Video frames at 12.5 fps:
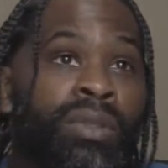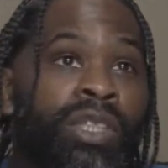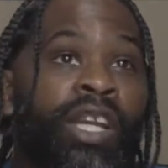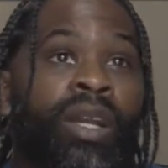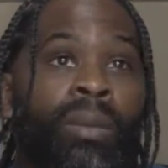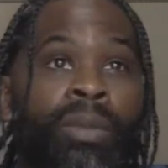
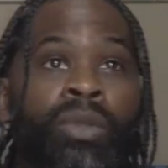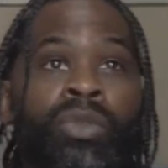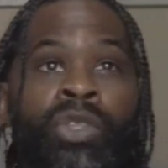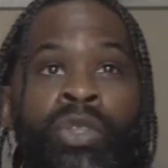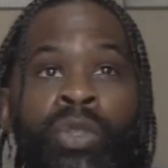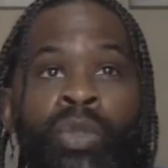
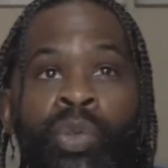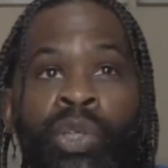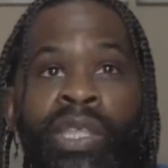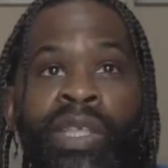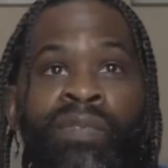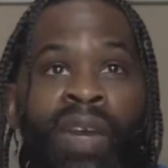Dude
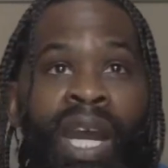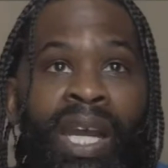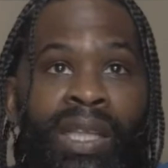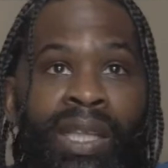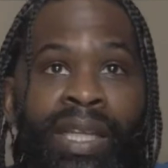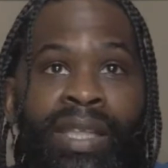really
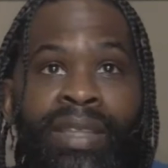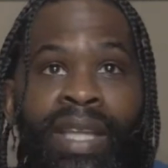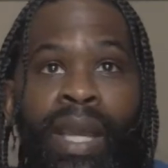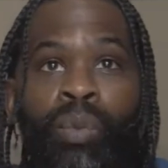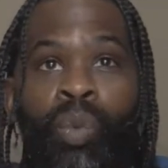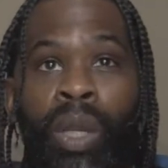violated
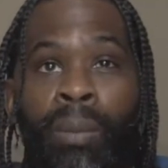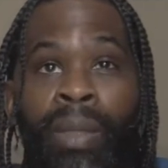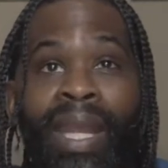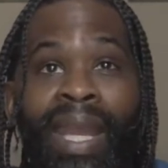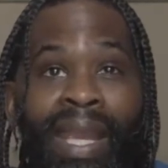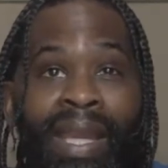that
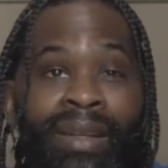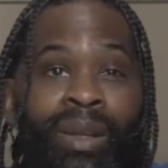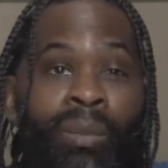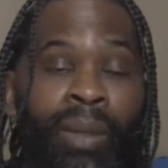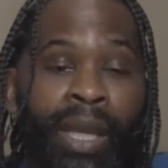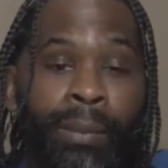woman and
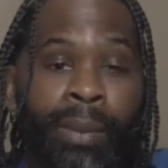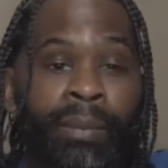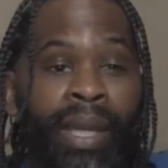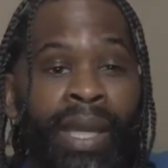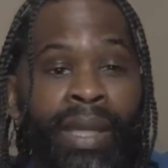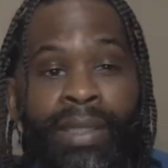her baby,
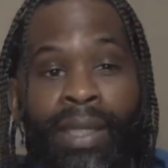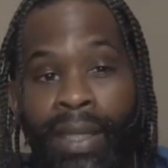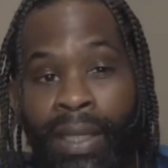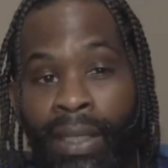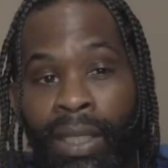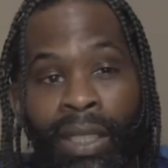man.
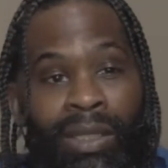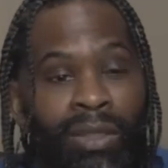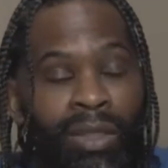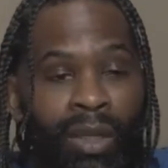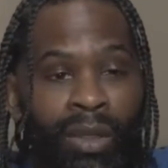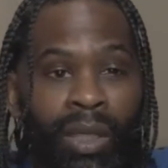Yeah.
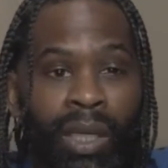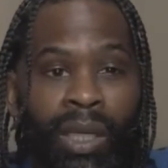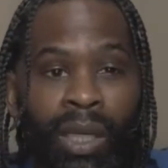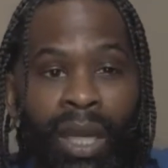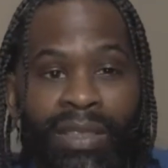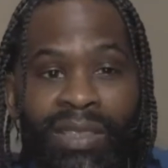You know,
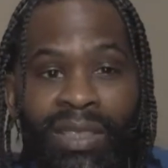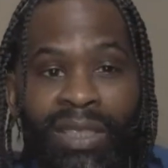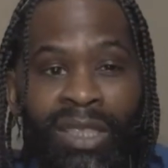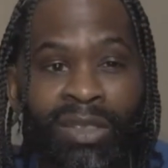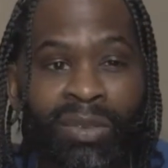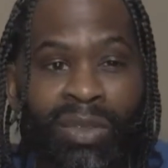I
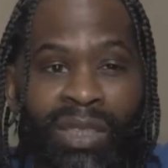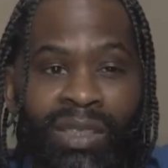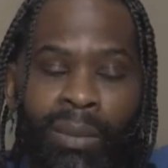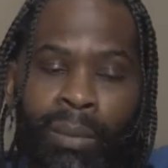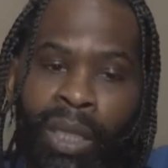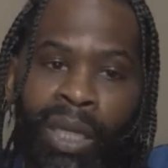seen this one. I
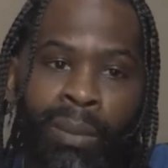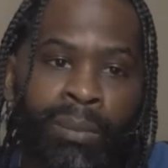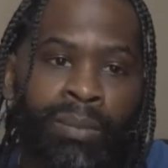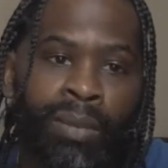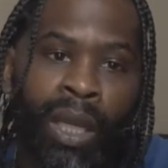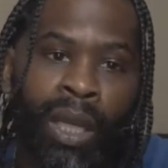said, man,
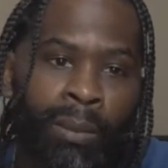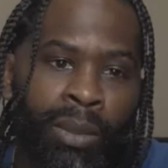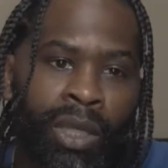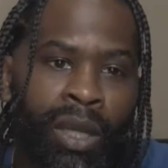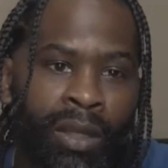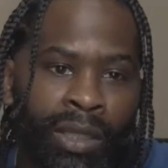
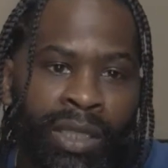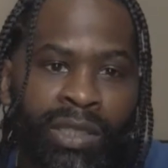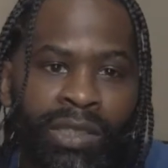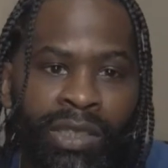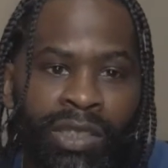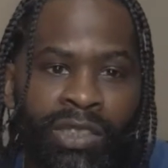I'm going to
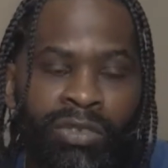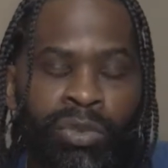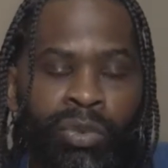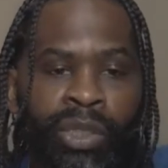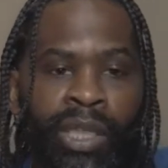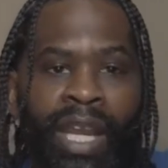get to this
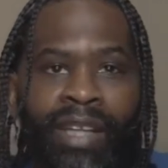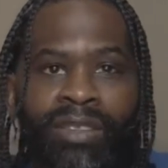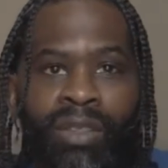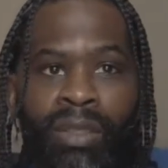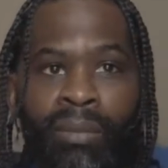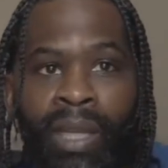one,
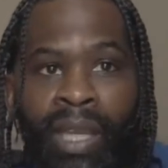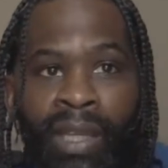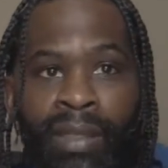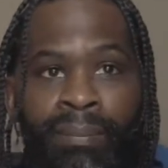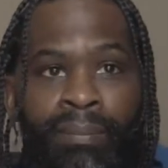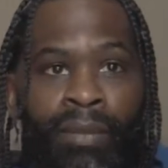react on it,
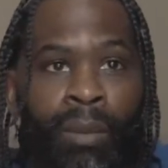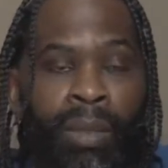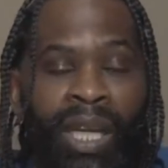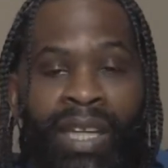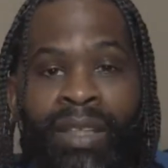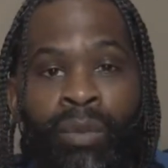man.
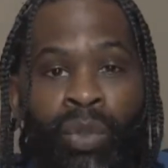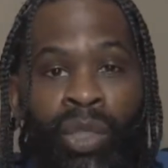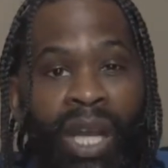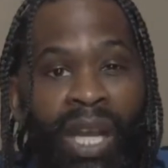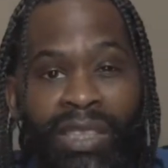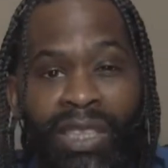But I didn't
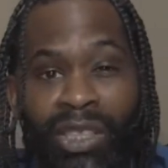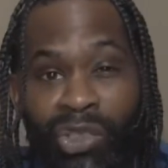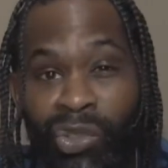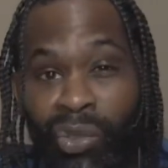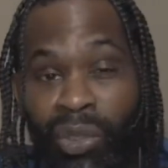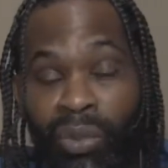realize how
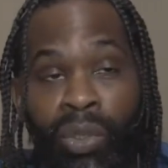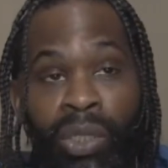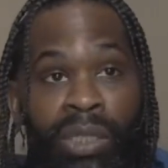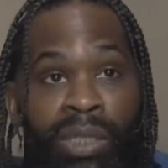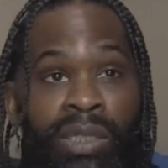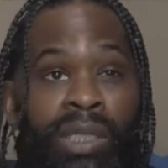short it
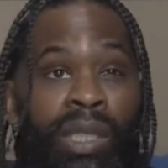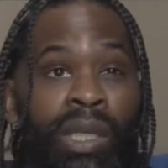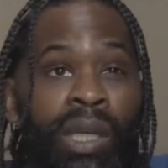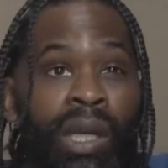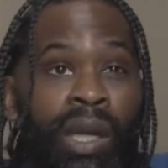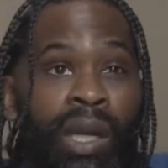was.
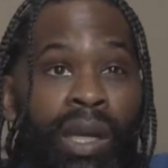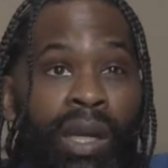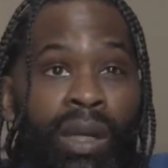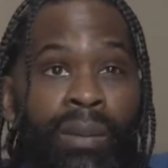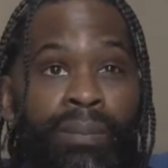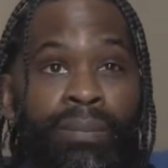
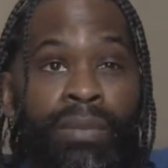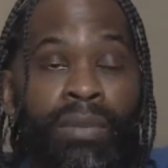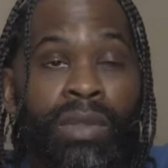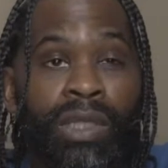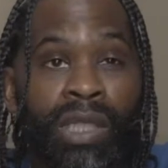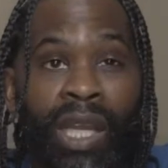Because
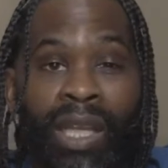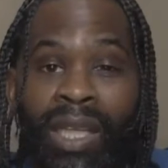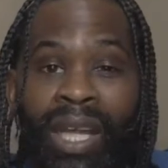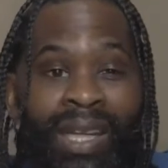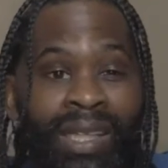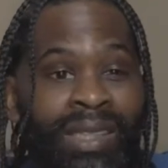like a
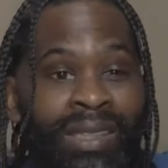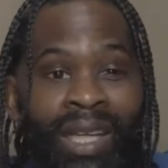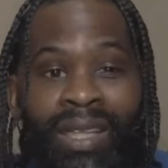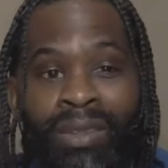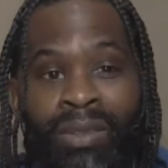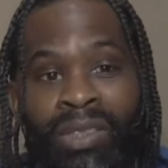lot of these,
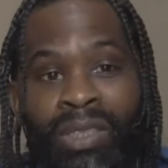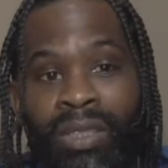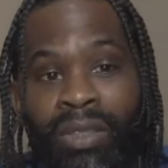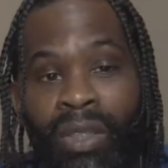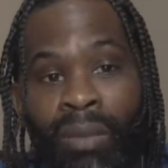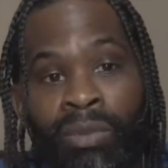I don't see.
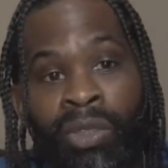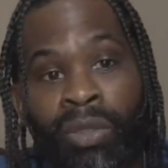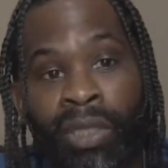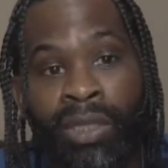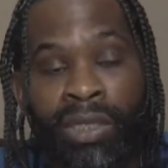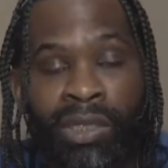You know, I'm new
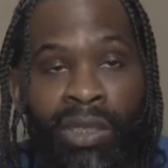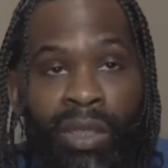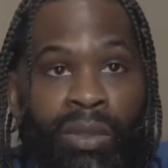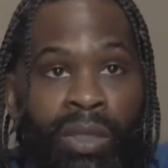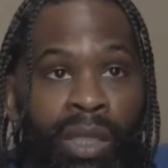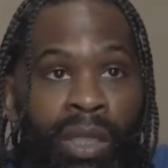to this.
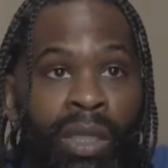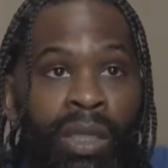So,